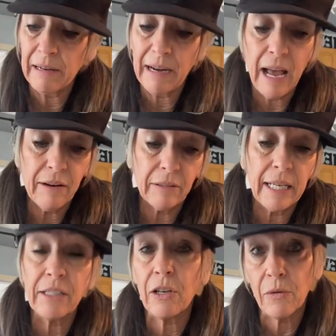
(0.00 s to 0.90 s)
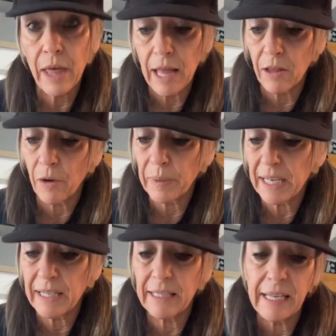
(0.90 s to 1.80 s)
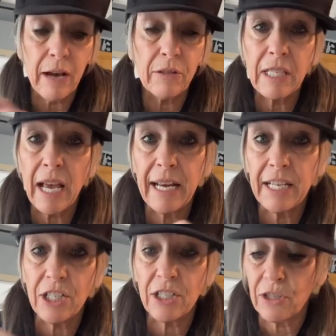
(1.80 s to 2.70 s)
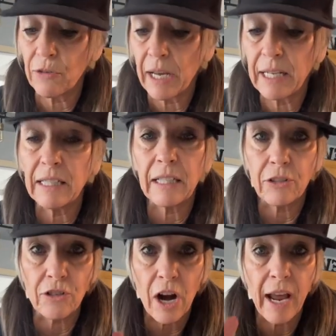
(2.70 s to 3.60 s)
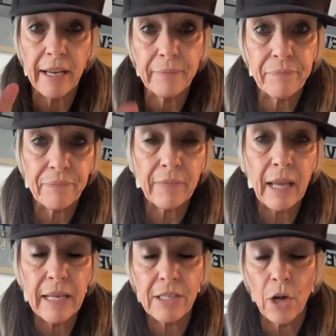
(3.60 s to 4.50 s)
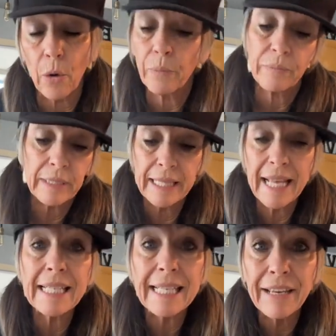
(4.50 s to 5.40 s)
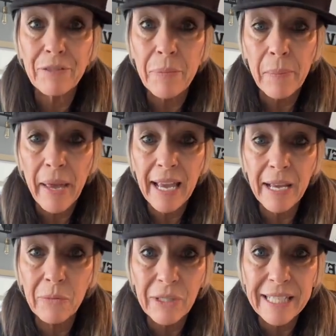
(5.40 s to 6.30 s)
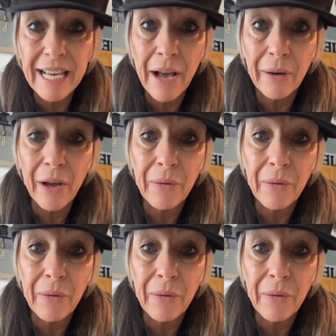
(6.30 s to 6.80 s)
Now, I don't like to go that long because the outside edges do get a little dry. So let's give them a bake and we'll see how it.